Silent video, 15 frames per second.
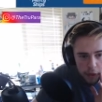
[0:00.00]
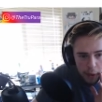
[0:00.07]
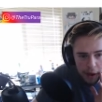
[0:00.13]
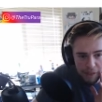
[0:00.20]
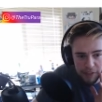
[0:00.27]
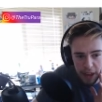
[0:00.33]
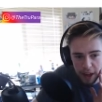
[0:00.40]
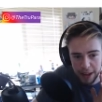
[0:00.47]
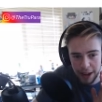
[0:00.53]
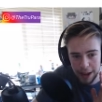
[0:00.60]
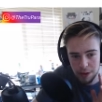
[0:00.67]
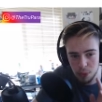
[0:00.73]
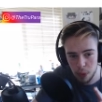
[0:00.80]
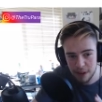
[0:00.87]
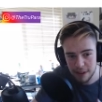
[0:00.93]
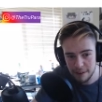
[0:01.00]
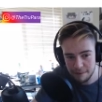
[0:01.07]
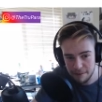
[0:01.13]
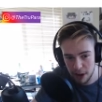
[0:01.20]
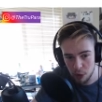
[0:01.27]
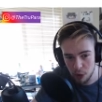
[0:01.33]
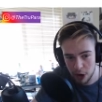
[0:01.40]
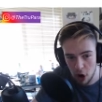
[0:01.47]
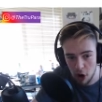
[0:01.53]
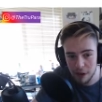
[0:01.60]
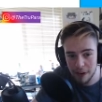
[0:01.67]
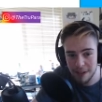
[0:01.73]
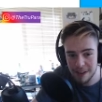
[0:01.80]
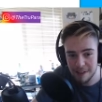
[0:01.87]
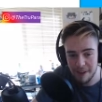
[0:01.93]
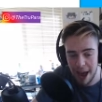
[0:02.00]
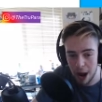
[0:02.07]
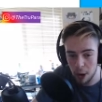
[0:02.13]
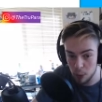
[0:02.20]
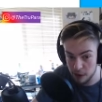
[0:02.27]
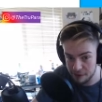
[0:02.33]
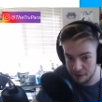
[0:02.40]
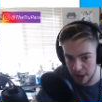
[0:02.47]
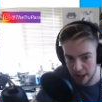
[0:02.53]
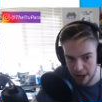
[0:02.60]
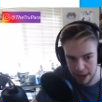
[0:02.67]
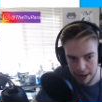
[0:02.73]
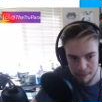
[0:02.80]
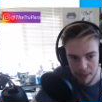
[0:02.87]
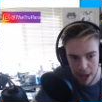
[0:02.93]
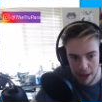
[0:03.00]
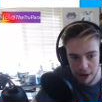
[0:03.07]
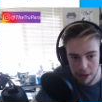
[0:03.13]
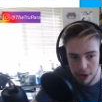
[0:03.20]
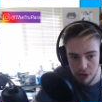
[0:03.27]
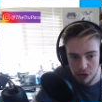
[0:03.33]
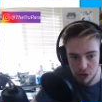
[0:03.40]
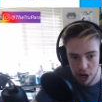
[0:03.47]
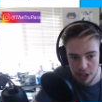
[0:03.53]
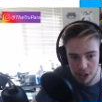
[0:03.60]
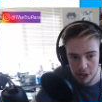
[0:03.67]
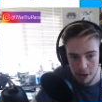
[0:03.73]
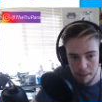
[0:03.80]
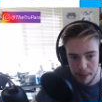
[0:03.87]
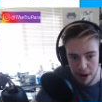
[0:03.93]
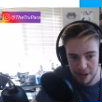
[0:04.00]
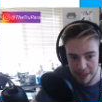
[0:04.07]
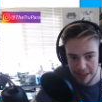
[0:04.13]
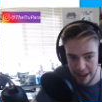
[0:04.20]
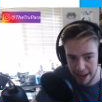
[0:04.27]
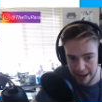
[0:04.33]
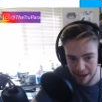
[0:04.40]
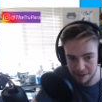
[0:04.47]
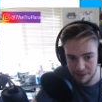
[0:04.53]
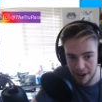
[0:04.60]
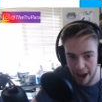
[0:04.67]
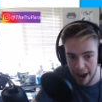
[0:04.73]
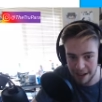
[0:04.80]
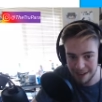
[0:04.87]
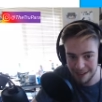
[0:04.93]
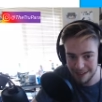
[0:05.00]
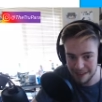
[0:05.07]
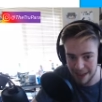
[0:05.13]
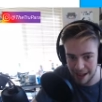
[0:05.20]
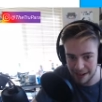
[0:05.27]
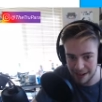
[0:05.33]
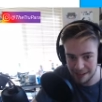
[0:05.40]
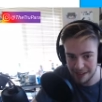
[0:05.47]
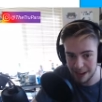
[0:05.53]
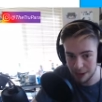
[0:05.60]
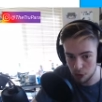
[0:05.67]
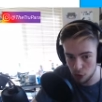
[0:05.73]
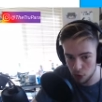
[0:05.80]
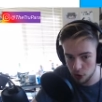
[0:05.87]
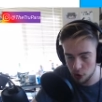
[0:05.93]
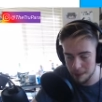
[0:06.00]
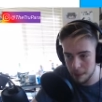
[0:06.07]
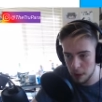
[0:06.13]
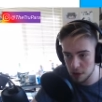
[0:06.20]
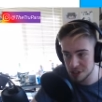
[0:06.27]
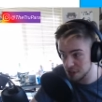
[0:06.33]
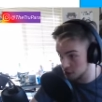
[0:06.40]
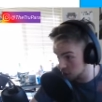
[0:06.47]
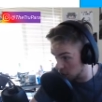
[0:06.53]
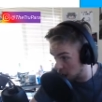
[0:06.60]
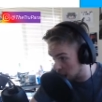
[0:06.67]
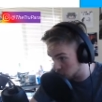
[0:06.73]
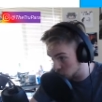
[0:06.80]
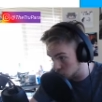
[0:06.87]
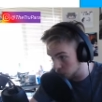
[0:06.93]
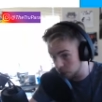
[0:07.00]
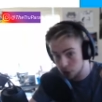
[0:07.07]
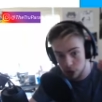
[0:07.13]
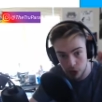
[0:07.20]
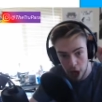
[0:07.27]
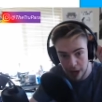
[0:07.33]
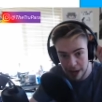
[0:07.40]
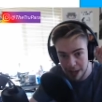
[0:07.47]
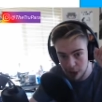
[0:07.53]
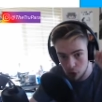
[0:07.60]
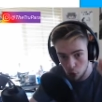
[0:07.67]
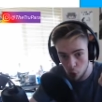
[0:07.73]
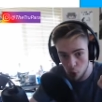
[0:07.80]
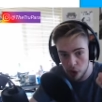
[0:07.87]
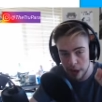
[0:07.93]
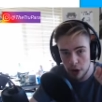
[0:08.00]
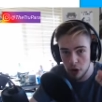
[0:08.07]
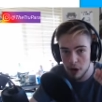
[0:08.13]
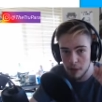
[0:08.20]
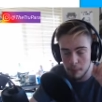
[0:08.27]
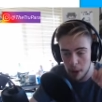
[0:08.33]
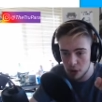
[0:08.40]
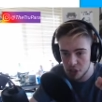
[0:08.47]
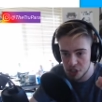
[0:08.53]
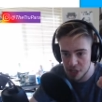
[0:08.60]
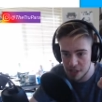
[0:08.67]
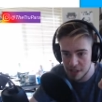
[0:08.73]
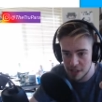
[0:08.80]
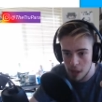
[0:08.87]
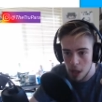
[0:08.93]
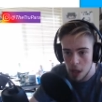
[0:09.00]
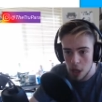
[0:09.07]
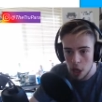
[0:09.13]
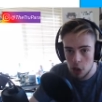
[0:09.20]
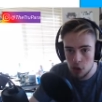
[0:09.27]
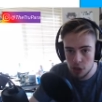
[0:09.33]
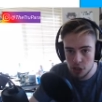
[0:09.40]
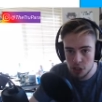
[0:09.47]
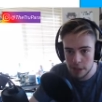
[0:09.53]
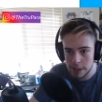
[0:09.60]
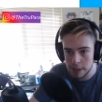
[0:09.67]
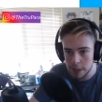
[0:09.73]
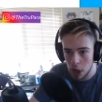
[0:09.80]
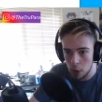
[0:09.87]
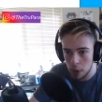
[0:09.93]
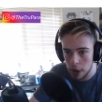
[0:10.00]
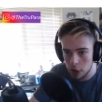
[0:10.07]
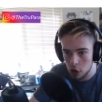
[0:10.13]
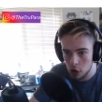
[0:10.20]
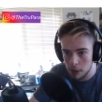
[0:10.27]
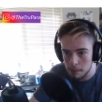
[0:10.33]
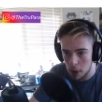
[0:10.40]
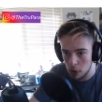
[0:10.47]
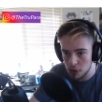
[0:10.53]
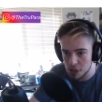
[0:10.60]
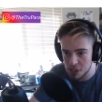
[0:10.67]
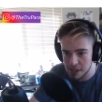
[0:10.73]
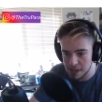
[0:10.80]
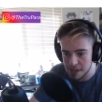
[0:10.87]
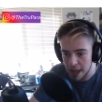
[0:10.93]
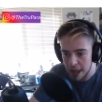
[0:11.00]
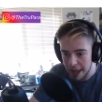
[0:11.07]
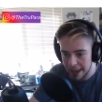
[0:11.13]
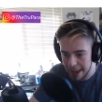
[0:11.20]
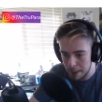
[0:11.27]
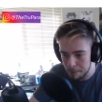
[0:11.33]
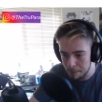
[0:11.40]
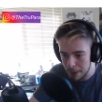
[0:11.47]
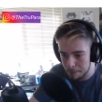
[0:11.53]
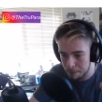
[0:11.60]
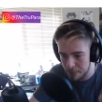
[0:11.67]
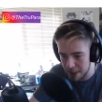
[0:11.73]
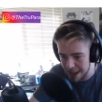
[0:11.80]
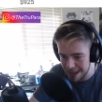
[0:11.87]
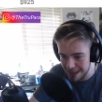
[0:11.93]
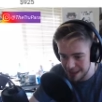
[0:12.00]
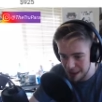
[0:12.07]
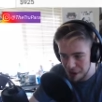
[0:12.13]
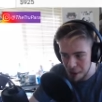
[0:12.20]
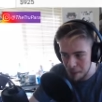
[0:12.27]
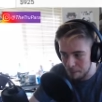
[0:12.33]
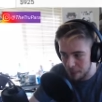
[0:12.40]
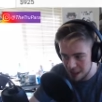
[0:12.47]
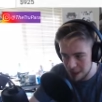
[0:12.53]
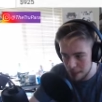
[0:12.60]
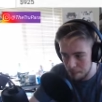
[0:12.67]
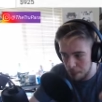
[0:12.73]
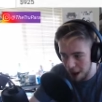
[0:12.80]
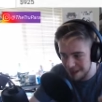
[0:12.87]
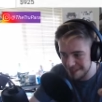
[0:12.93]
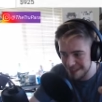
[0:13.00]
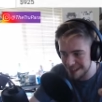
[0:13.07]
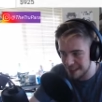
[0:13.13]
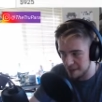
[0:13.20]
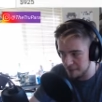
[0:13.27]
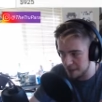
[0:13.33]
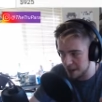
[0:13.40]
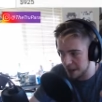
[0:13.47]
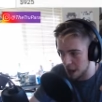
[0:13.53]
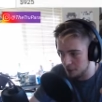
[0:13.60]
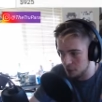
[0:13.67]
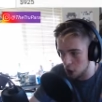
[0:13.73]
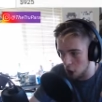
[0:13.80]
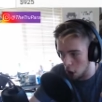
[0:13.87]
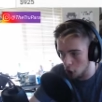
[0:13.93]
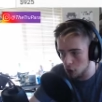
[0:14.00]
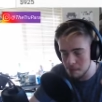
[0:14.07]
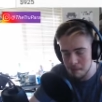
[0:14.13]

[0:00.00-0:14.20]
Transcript: way of telling us what to feel regardless of how we're feeling. Another instruction to bury the negative, hide in sadness, and ignore your emotions. Not true. You're not ignoring your emotions. You're just knowing your emotions can be beaten by the positivity of your own